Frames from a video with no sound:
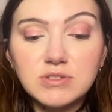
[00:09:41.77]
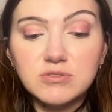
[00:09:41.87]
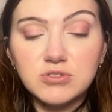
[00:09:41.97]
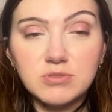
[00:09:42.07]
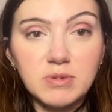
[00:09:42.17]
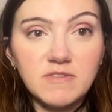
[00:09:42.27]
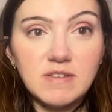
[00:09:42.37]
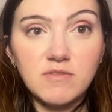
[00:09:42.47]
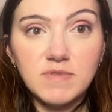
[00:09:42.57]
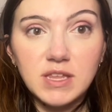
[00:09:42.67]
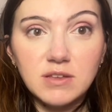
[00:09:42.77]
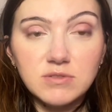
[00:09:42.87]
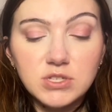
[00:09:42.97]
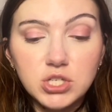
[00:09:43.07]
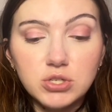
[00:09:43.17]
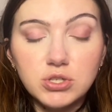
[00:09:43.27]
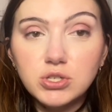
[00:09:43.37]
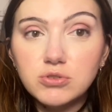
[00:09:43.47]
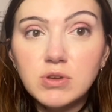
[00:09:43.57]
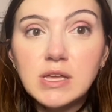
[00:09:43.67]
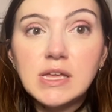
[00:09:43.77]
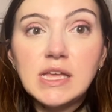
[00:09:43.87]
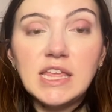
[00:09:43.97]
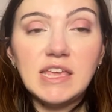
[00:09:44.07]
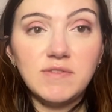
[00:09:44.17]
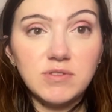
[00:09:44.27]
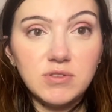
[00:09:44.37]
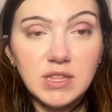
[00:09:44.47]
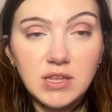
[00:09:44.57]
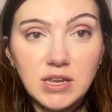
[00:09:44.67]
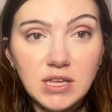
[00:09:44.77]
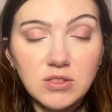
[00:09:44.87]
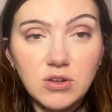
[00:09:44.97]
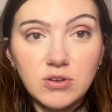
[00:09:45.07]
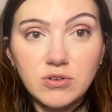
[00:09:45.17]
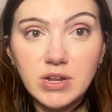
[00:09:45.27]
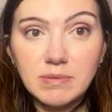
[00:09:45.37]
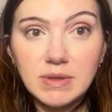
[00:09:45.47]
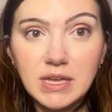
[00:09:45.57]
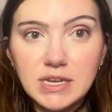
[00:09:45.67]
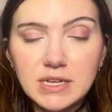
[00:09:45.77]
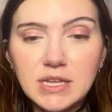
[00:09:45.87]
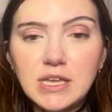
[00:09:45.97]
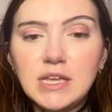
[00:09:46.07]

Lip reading: Those are some of my favorite videos to do, even though they take a longer time to edit.